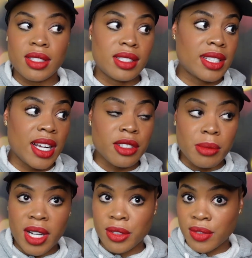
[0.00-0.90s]
standard
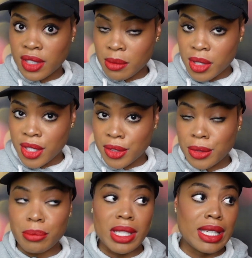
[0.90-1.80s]
bottle 50
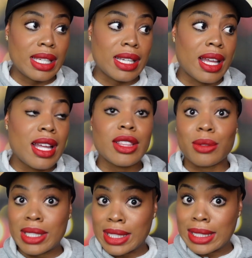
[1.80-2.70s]
mil being
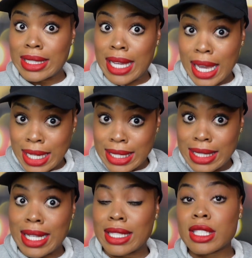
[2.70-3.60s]

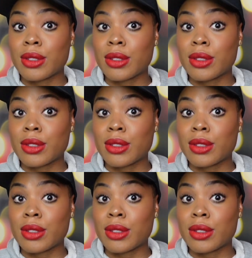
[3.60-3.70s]
368 yes